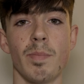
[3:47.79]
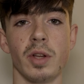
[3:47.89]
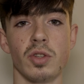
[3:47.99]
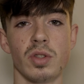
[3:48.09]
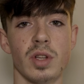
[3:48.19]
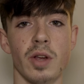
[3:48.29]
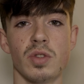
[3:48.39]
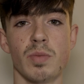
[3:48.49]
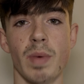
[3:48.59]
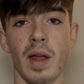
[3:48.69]
but just
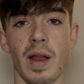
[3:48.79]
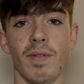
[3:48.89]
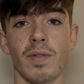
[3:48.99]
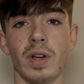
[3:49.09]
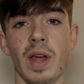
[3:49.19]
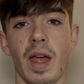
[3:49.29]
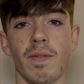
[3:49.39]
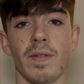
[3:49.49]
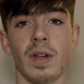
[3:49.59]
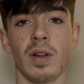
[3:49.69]
don't spend every day
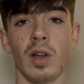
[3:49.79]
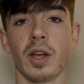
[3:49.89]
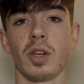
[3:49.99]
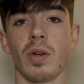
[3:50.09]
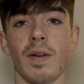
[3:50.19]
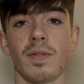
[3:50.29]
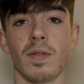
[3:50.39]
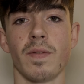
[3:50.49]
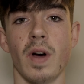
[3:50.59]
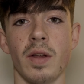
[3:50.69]
feeling like you have
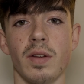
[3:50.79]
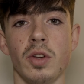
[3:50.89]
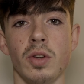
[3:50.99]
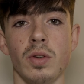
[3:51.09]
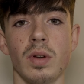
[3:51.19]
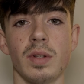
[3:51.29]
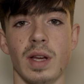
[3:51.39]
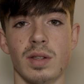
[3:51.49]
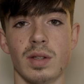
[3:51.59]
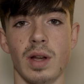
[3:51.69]
to find a new
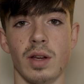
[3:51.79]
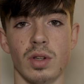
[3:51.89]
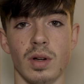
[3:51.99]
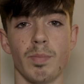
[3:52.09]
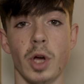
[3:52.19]
destination.